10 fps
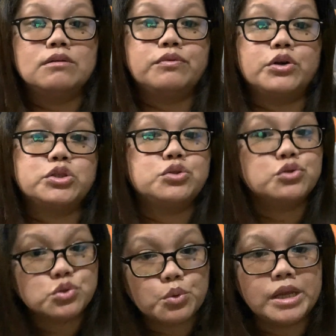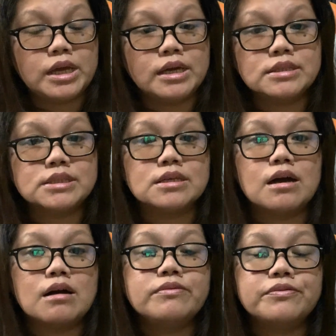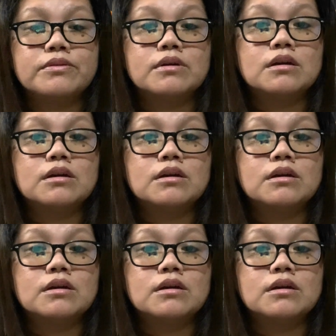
for 220 and stuff.